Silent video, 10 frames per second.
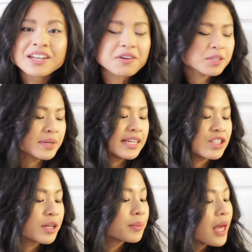No
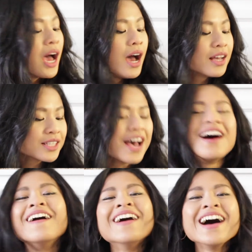explanation. So,
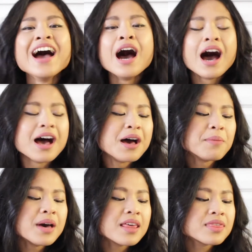
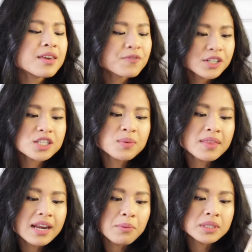the first
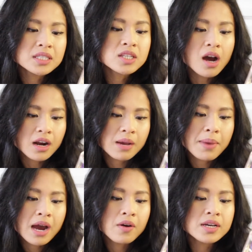one that I want to talk
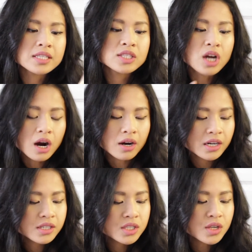about is
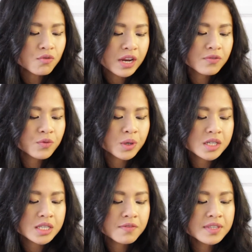Tarte's
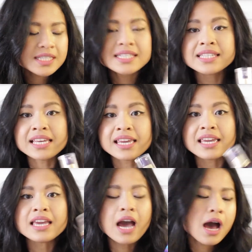Rainforest of the
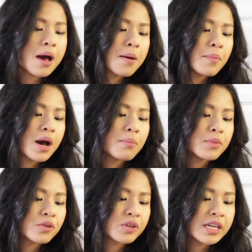Sea
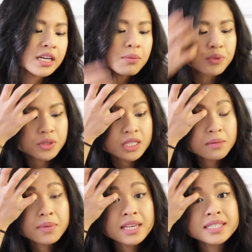Marine
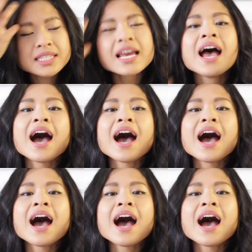Boosting Mist.